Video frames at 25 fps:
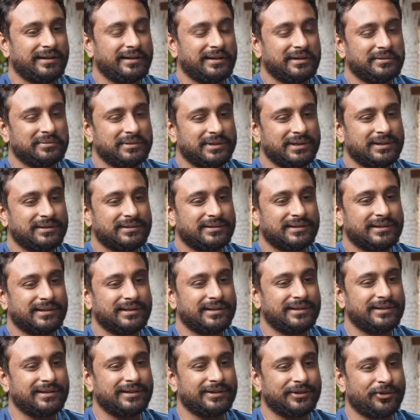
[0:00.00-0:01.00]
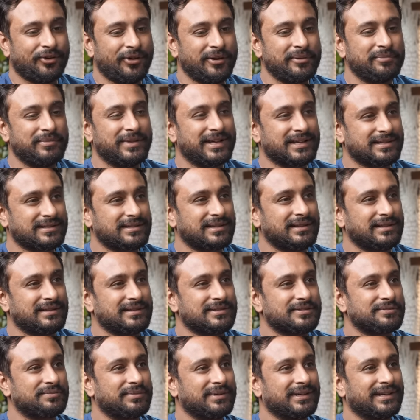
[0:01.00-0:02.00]
I mean, it all makes
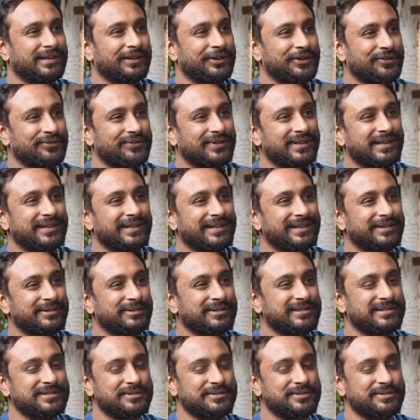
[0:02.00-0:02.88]
sense, but end of the day,